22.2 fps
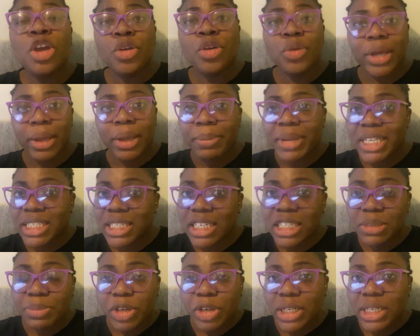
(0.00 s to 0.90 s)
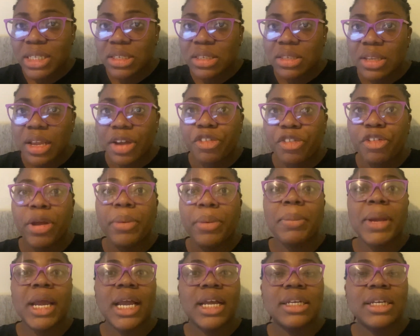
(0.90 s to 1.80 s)
You can message me on
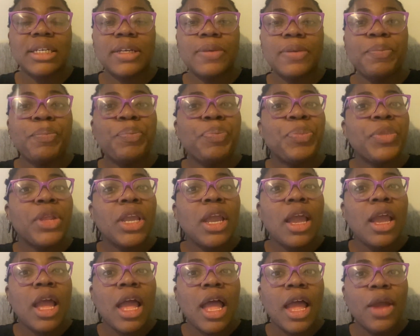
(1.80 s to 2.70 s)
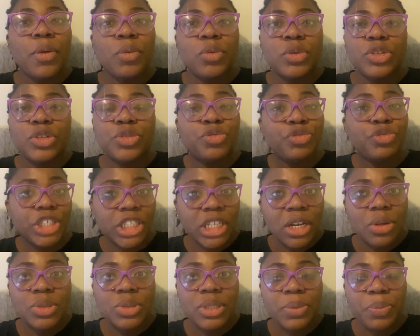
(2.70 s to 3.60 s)
Instagram and I would reach
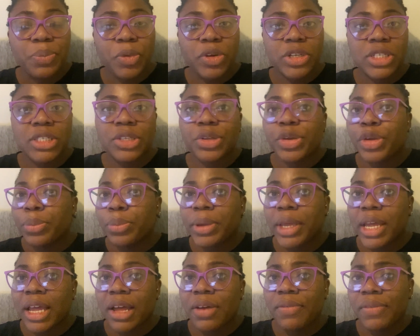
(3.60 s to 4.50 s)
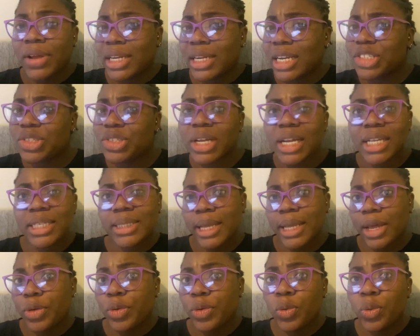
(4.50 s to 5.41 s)
out to the person on your behalf, and as long as
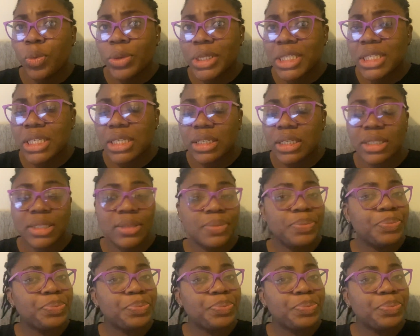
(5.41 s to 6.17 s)
they're cool with it,